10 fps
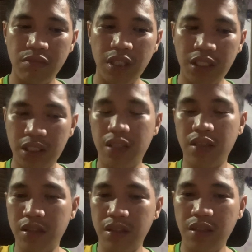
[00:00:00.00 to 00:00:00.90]
it's
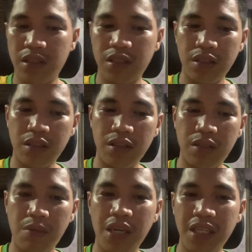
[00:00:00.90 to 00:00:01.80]
the
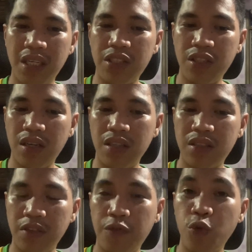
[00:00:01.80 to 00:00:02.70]
money has the
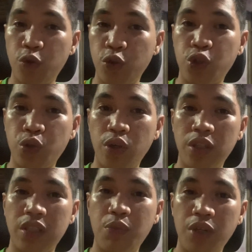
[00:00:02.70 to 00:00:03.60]
full control
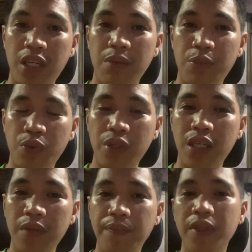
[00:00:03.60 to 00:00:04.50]
sa imong kinabuhi.
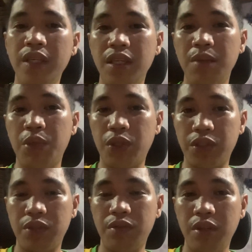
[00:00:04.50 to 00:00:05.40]

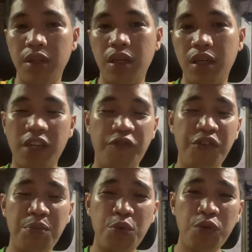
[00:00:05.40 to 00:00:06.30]
Because
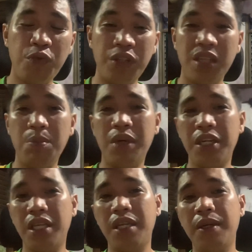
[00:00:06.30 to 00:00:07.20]
every move, we need
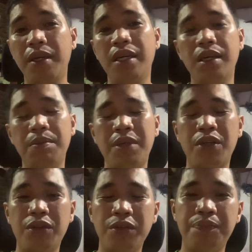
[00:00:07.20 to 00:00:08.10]
money.
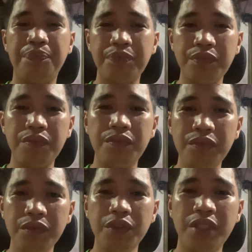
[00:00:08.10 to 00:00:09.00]
Pero,
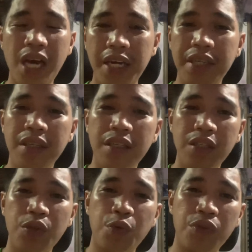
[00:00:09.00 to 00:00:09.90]
usahay,
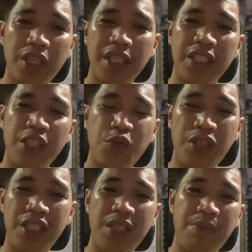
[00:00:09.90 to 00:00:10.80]
tungod kayo sige ko
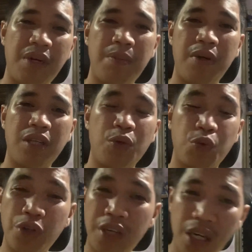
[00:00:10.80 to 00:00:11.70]
isip about how to
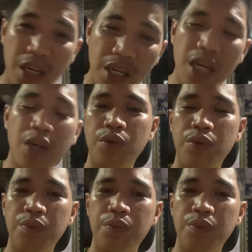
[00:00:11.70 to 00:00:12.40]
earn, how